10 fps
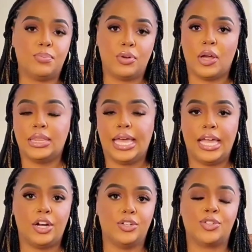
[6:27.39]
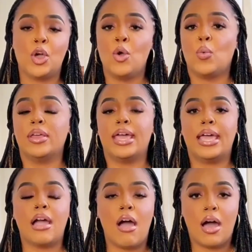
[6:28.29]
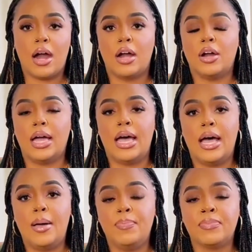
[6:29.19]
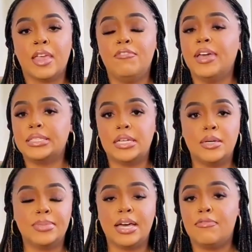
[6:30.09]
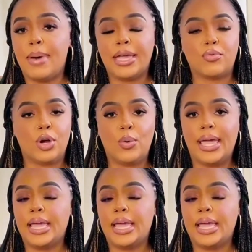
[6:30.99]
When I ask her if she's afraid, she pauses, then replies,